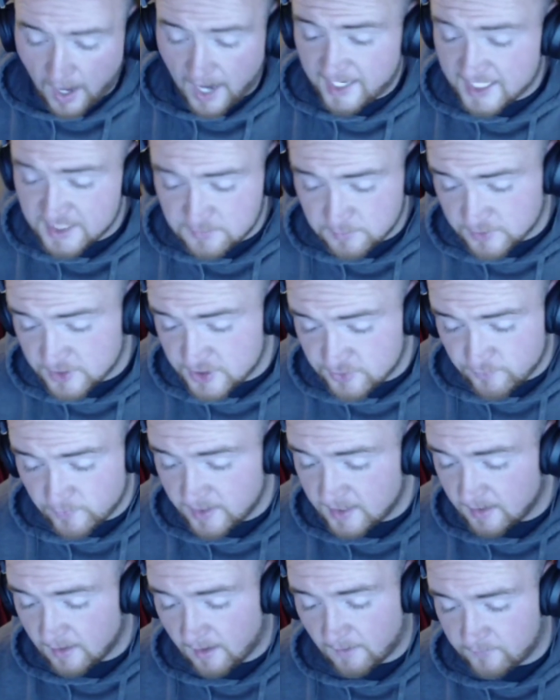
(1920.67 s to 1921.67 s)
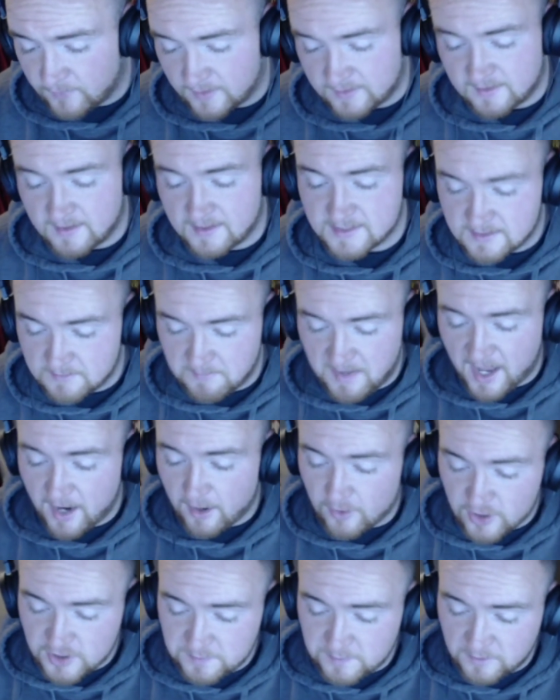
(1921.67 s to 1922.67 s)
I guess we'll just read it off like this.
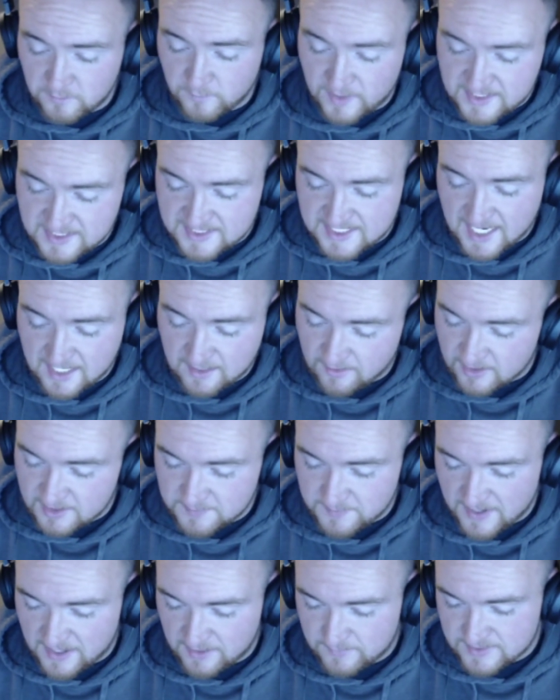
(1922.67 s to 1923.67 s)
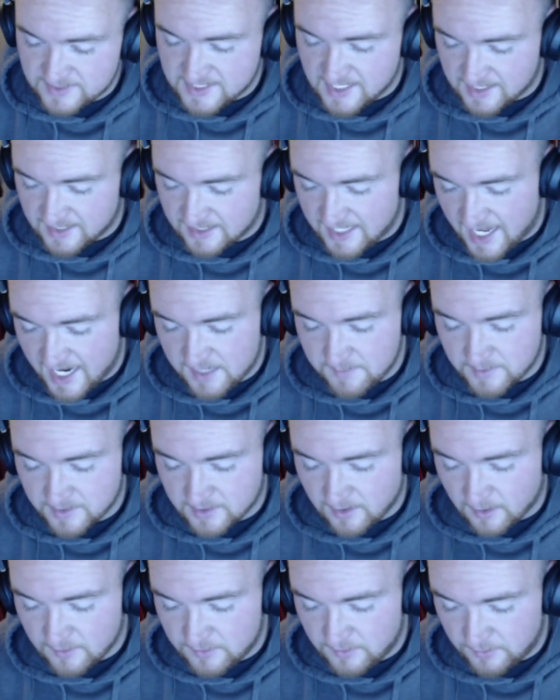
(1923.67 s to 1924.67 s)
Matt Hirschman wins. Zach Alspack was second. Eddie
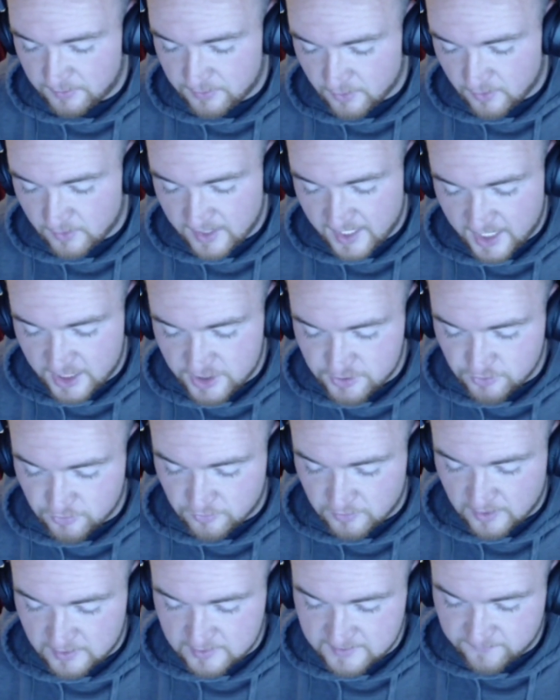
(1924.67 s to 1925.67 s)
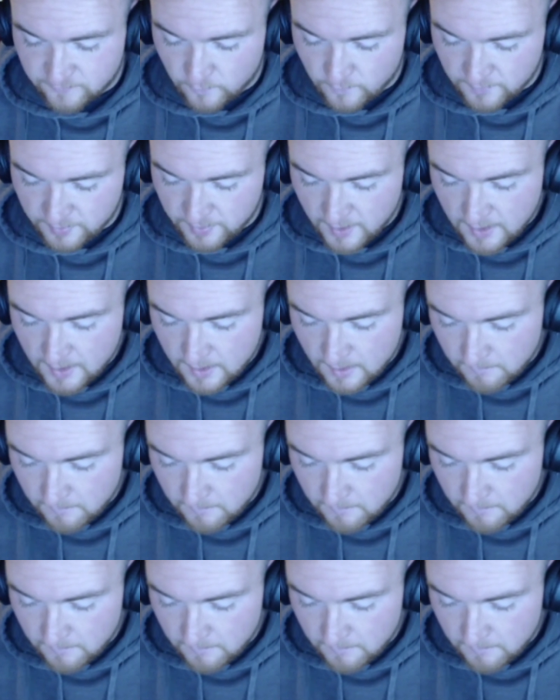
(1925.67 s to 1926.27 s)
McCarthy third. Andrew Krause fourth.